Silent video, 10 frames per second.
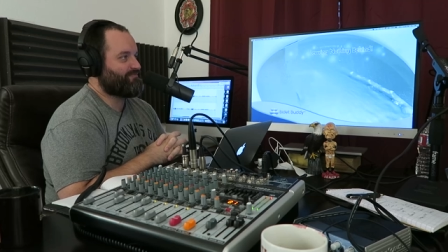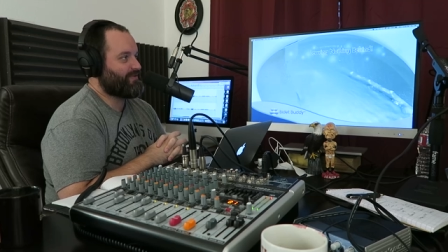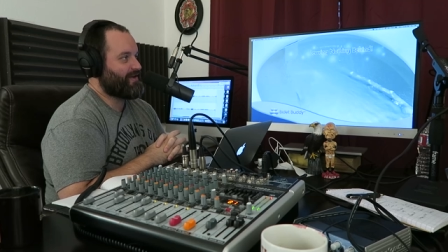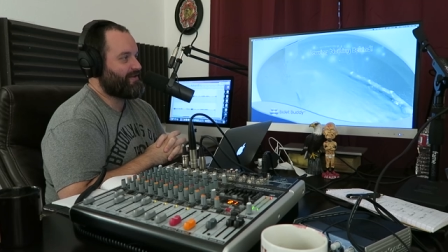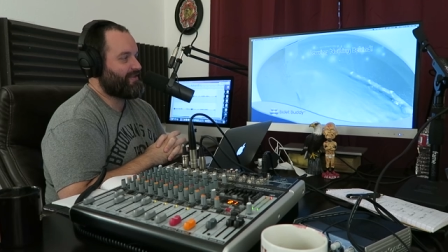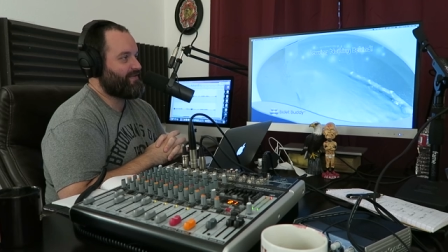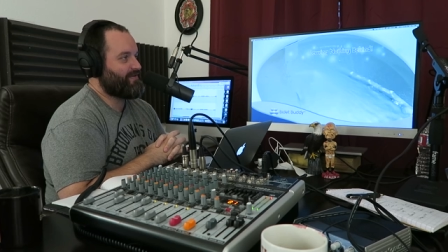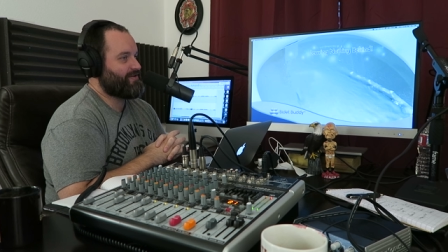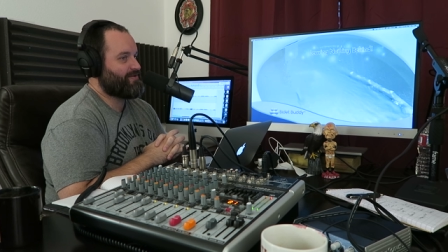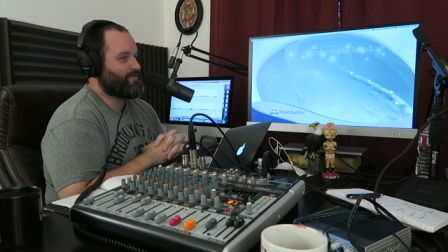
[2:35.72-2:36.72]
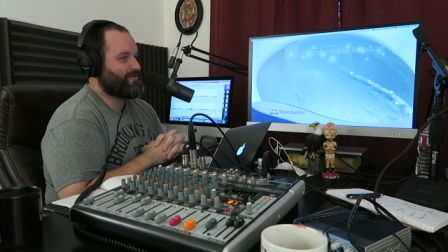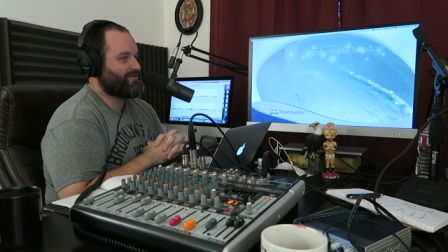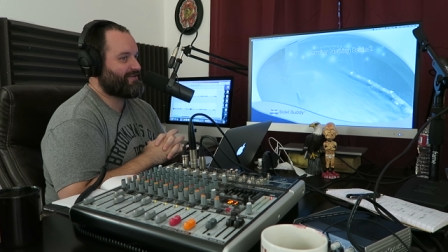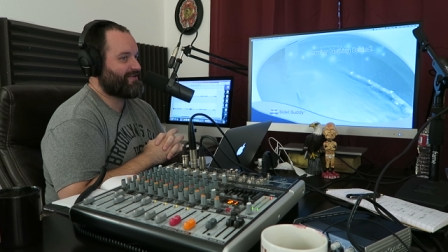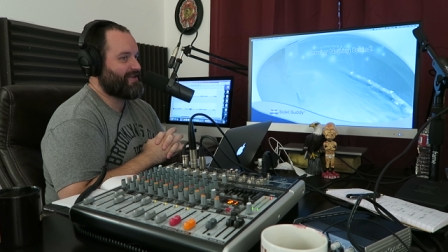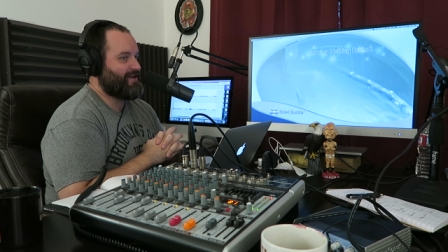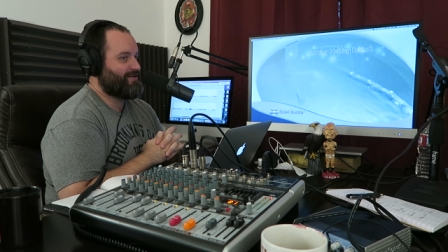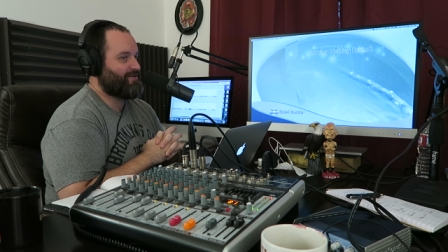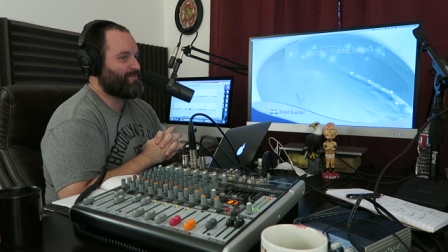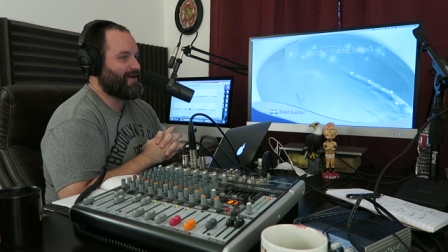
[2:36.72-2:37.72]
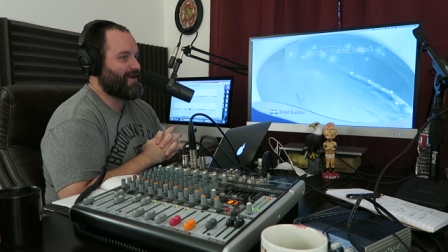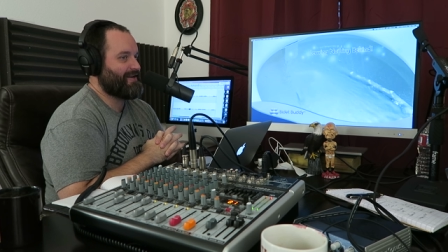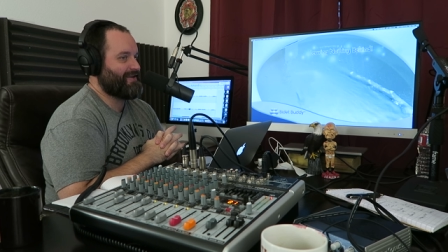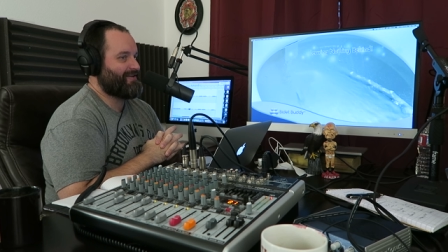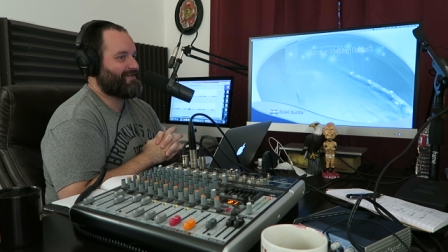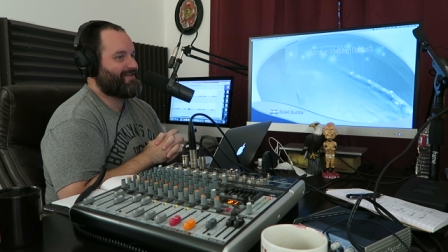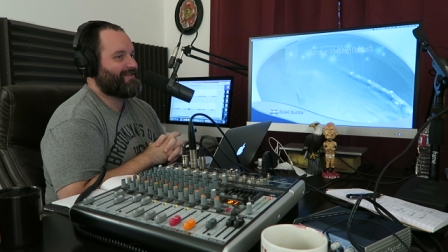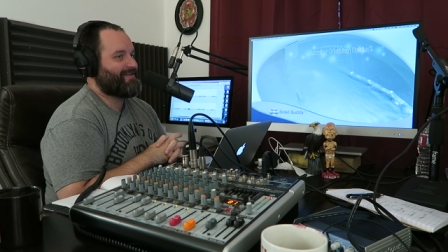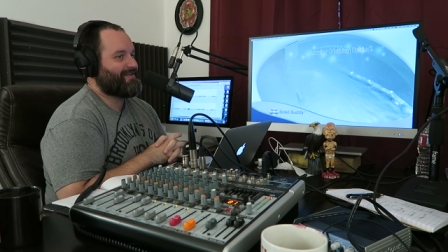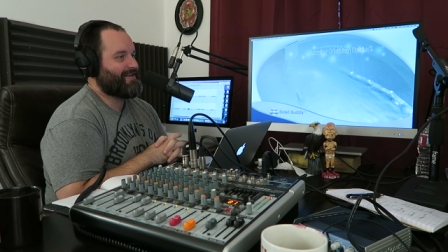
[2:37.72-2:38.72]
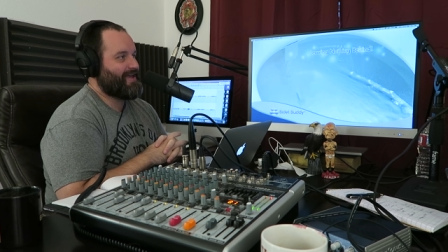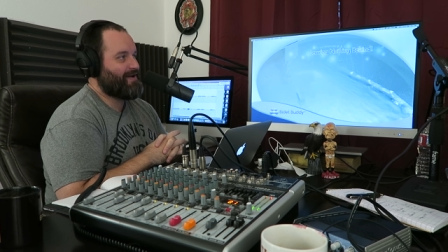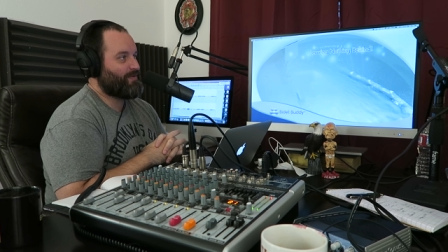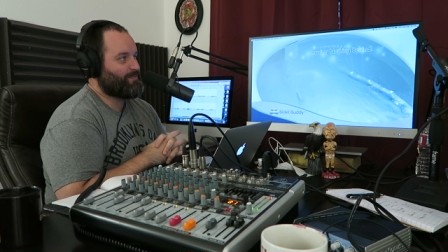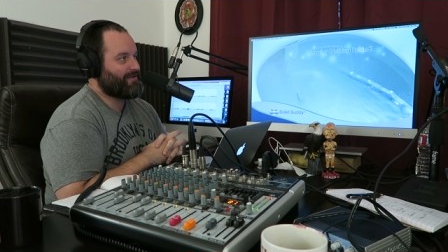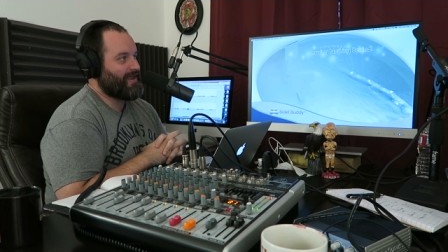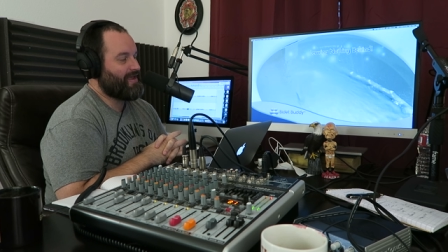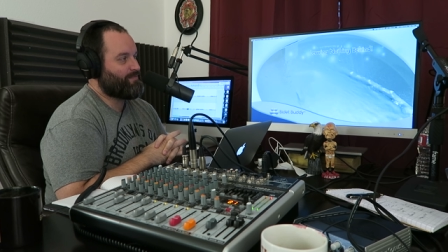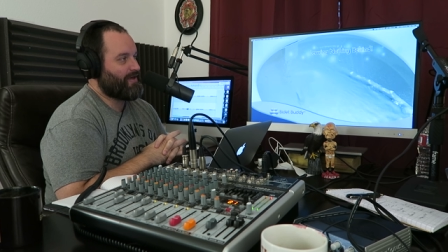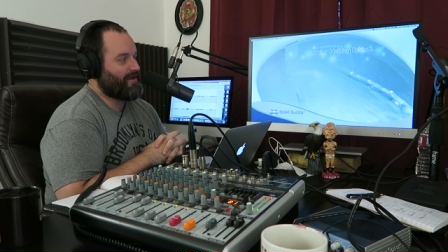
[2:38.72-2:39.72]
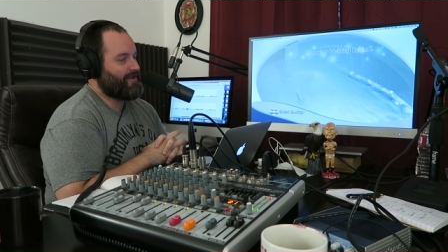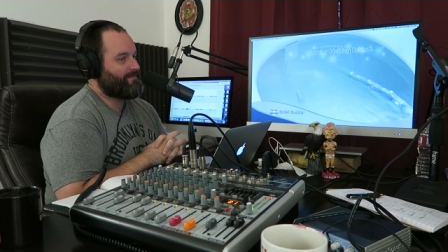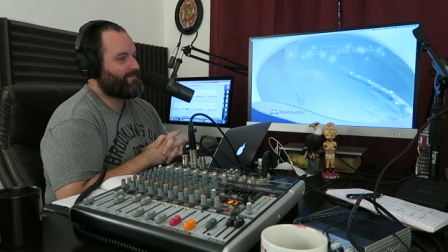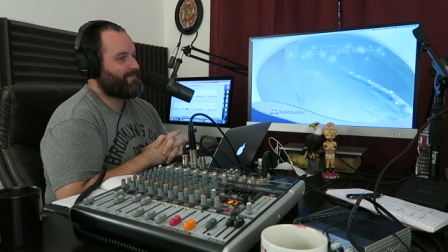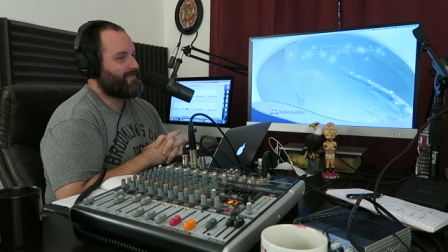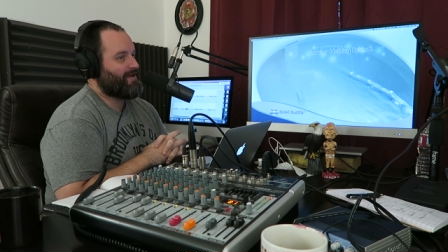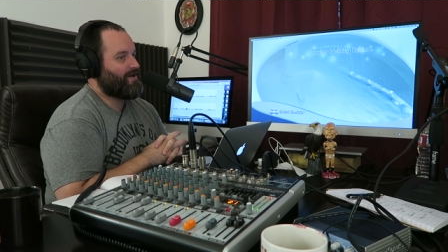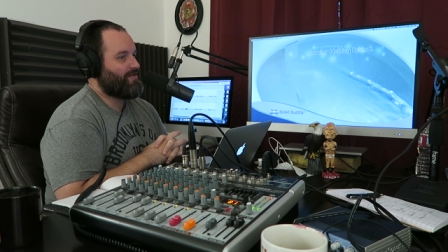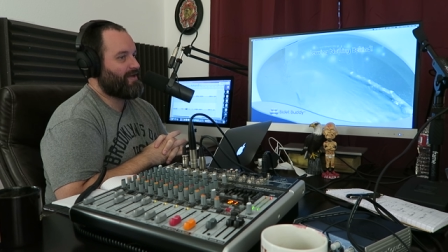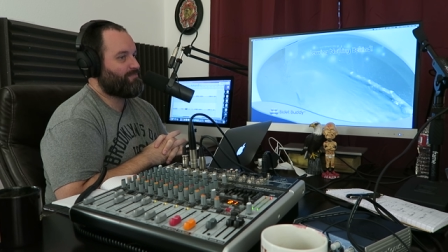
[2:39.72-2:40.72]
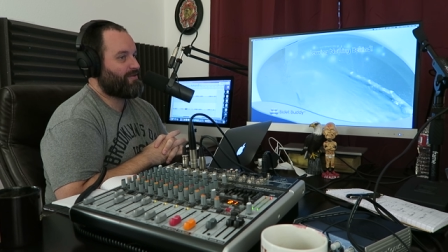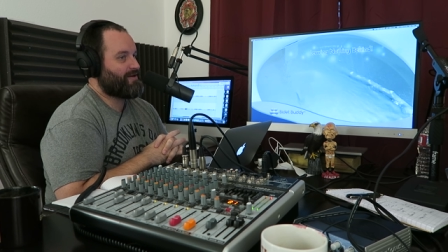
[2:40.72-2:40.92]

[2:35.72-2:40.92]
of blood leaving you when you sit down to go potty. now with Bidet Buddy, all that